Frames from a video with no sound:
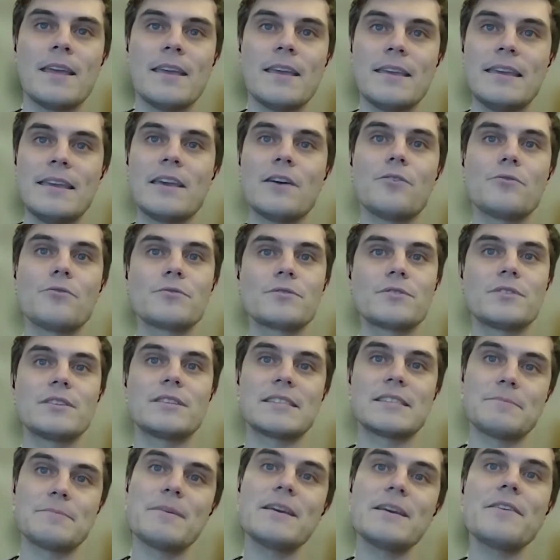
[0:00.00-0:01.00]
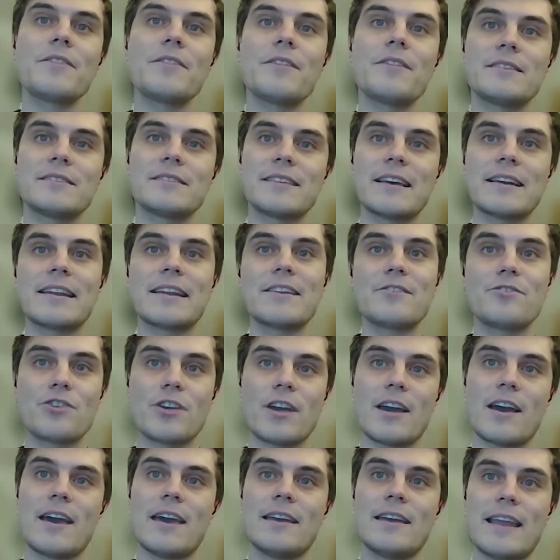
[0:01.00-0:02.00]
He holds the Smith-Zadeh
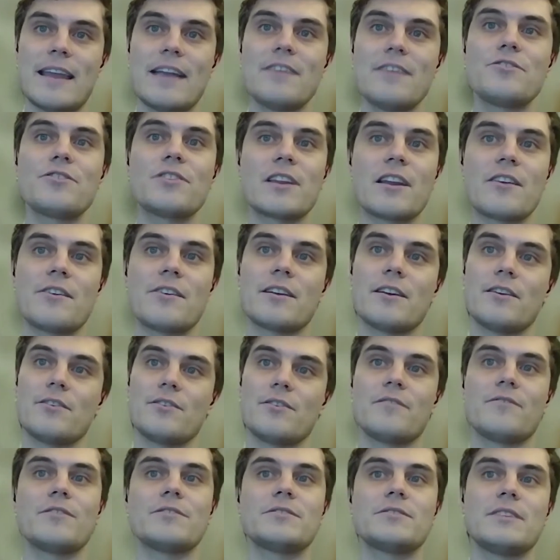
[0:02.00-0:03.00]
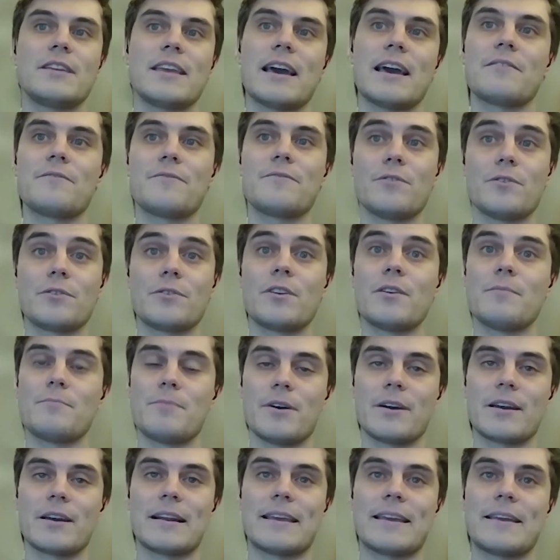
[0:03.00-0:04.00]
Chair in Engineering at the University of California,
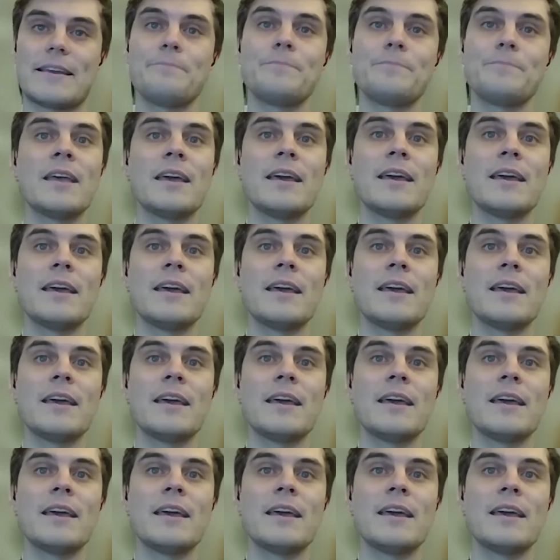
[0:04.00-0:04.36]
Berkeley.